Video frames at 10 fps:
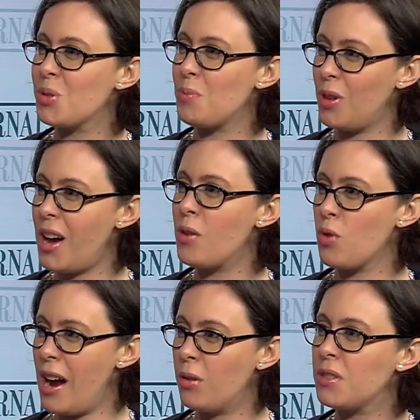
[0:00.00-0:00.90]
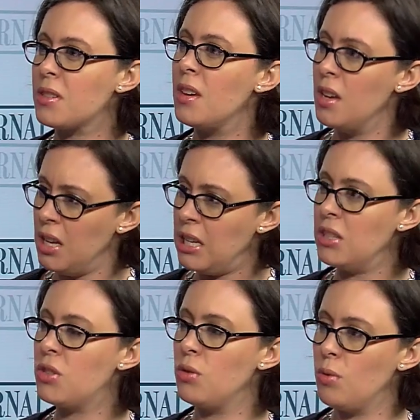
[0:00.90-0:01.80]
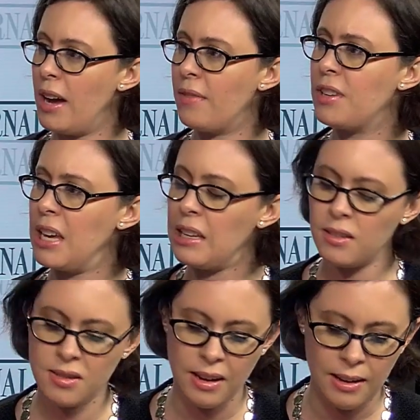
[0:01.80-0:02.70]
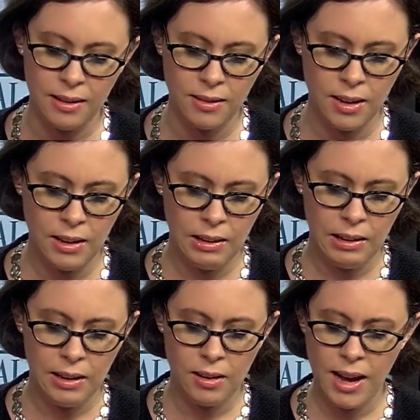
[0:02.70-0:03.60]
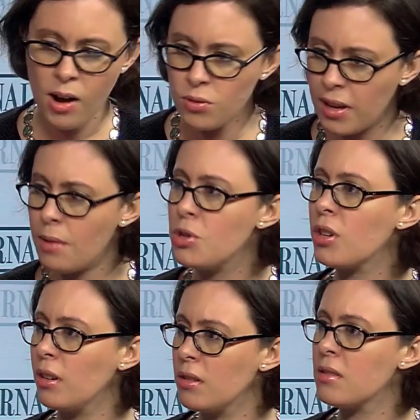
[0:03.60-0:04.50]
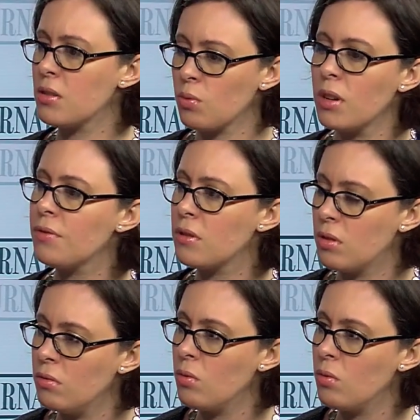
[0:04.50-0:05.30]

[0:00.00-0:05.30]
supply routes into Afghanistan. How damaging is this rift to